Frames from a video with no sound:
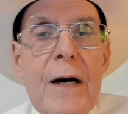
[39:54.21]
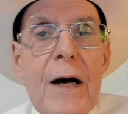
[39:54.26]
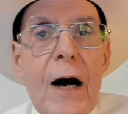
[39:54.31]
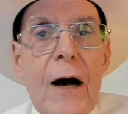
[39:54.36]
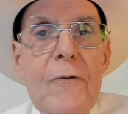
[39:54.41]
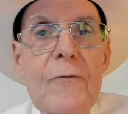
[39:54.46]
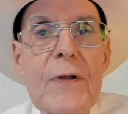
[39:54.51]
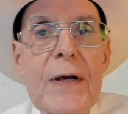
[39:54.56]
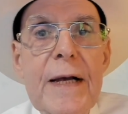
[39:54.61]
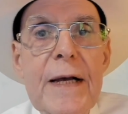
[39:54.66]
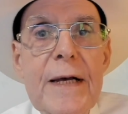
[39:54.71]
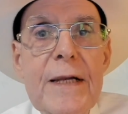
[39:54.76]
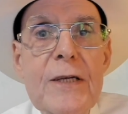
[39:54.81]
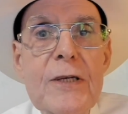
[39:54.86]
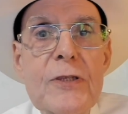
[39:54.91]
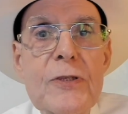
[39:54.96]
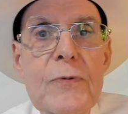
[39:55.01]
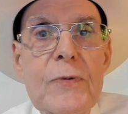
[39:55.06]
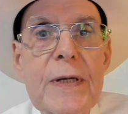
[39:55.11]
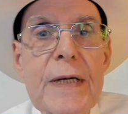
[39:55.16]
of the
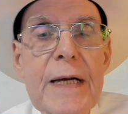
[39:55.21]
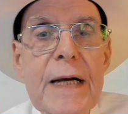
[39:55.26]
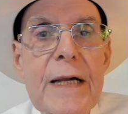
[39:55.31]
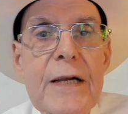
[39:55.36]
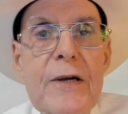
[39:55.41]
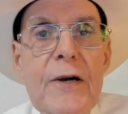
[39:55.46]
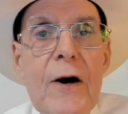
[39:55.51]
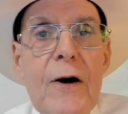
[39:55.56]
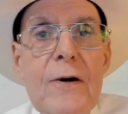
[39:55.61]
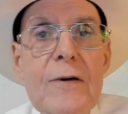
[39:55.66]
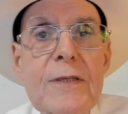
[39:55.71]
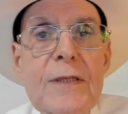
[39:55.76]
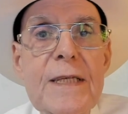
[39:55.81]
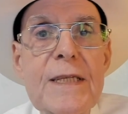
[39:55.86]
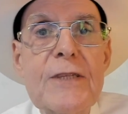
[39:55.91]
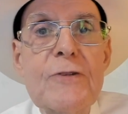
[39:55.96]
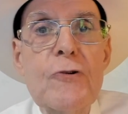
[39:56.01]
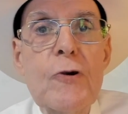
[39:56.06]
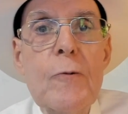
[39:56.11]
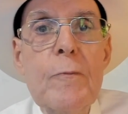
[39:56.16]
industry and caused
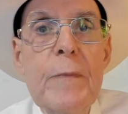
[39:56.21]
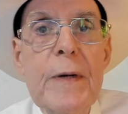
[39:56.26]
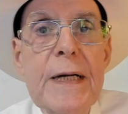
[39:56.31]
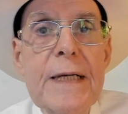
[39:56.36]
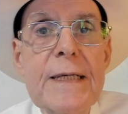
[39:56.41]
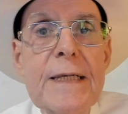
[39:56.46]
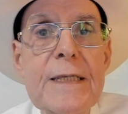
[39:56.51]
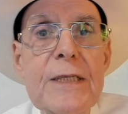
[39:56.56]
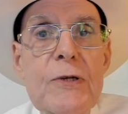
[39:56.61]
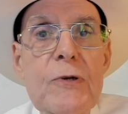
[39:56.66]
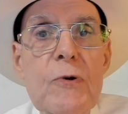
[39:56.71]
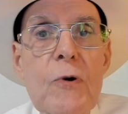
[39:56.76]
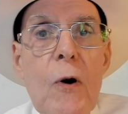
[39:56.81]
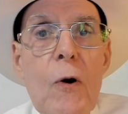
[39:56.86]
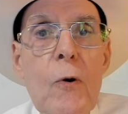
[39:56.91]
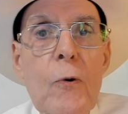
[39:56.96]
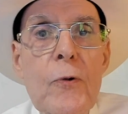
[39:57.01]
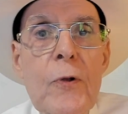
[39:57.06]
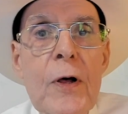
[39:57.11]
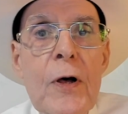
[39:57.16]
the tremendous
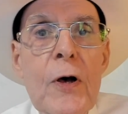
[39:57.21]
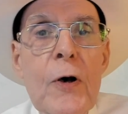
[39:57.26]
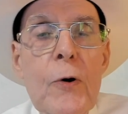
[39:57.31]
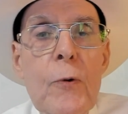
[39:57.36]
growth